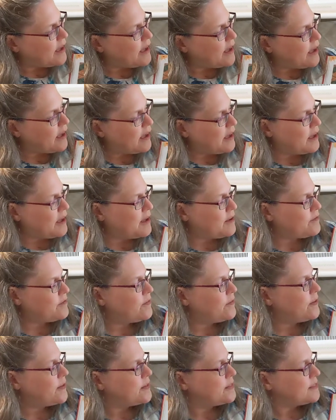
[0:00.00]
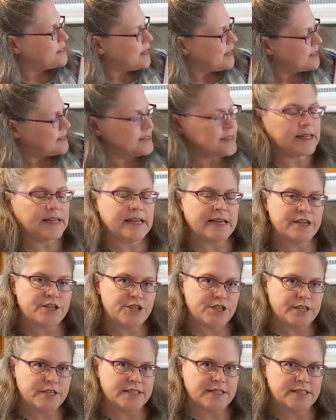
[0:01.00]
of
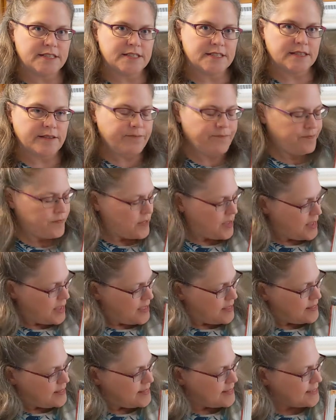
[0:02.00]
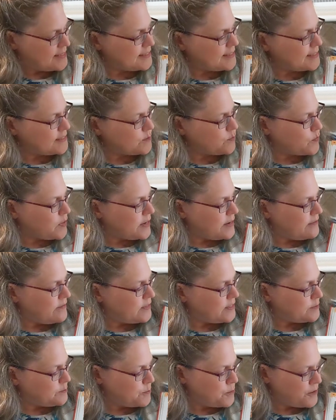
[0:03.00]
tessellations. This is one of
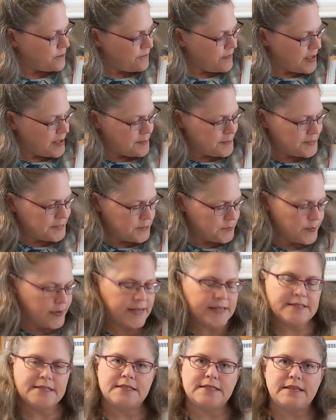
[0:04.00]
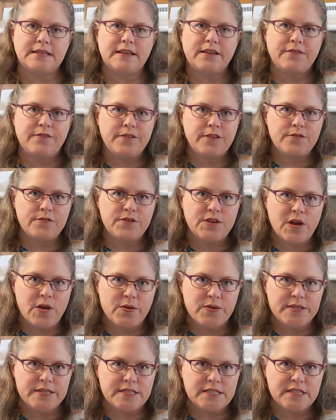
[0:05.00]
his more famous ones, and if you
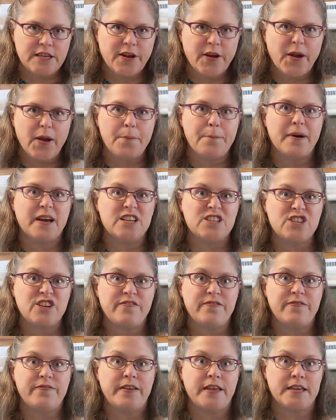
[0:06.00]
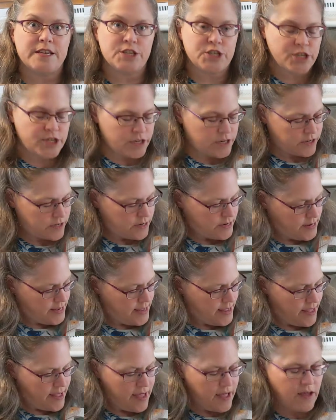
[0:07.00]
notice, there are a bunch of fish.
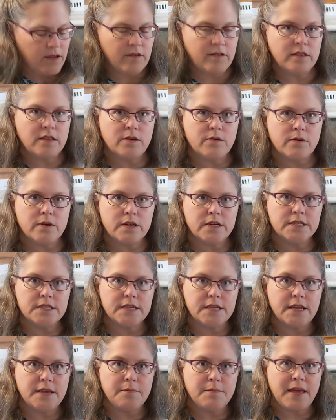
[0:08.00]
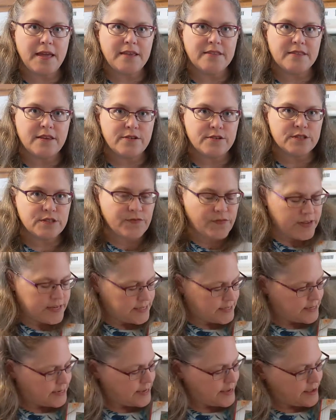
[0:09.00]
How in the world did he make those
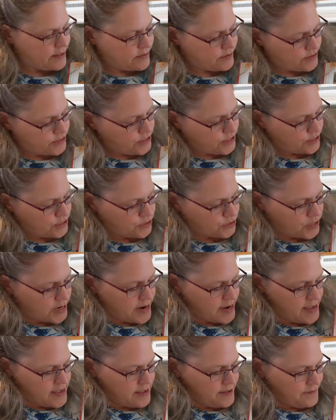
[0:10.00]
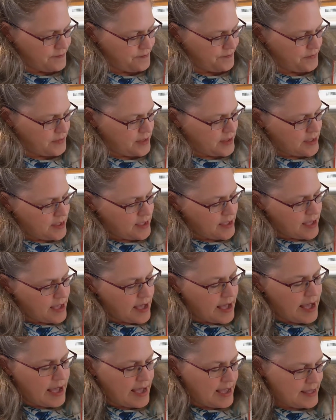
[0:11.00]
fit together just right?
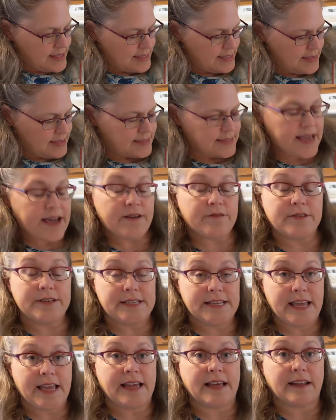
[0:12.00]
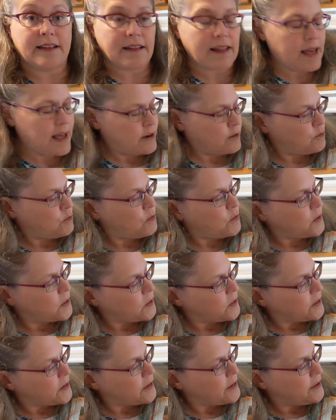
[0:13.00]
I think that would take a lot of
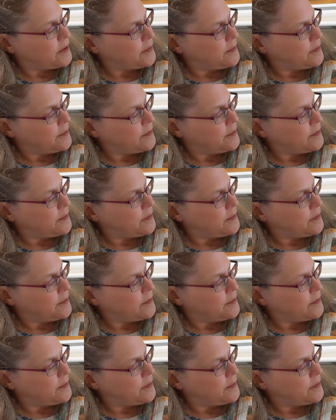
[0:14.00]
work.